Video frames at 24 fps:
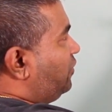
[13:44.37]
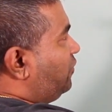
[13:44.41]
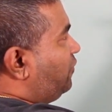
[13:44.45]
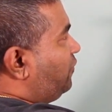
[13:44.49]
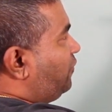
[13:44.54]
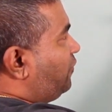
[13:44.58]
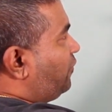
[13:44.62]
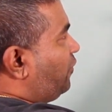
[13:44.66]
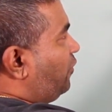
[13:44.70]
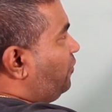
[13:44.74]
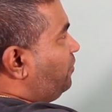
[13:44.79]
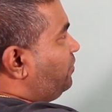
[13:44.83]

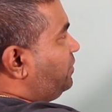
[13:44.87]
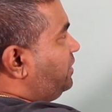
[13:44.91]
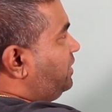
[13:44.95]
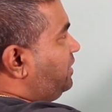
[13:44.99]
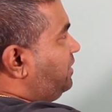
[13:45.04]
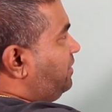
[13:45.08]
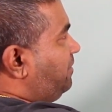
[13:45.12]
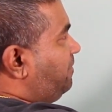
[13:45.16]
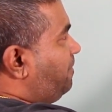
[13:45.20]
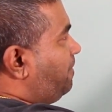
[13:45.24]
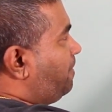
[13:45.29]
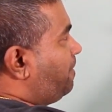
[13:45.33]
from
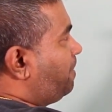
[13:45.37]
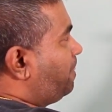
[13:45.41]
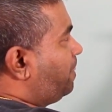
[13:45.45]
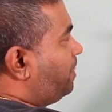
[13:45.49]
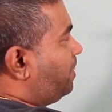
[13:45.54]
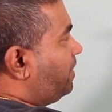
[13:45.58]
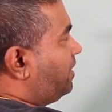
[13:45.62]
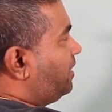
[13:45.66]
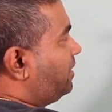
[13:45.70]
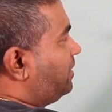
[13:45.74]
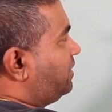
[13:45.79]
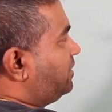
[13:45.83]
the
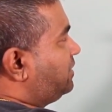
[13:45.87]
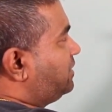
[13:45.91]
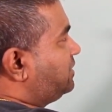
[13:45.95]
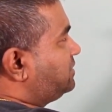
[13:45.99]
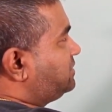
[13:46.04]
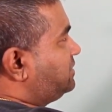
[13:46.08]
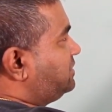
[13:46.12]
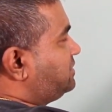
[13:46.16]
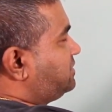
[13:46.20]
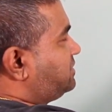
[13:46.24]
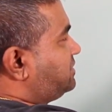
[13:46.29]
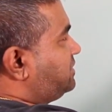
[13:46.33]

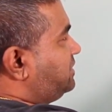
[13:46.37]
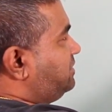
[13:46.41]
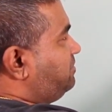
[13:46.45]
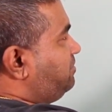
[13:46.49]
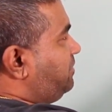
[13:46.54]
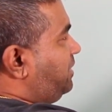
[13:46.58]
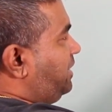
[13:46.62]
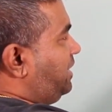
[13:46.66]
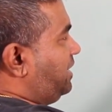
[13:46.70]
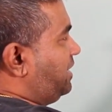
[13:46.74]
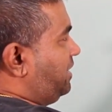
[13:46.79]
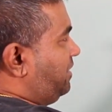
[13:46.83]

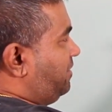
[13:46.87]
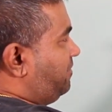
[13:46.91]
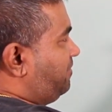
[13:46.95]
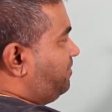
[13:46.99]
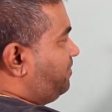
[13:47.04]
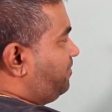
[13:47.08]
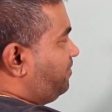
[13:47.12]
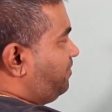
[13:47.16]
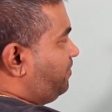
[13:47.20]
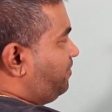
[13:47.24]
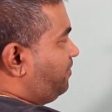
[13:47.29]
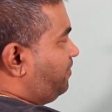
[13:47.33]
system A,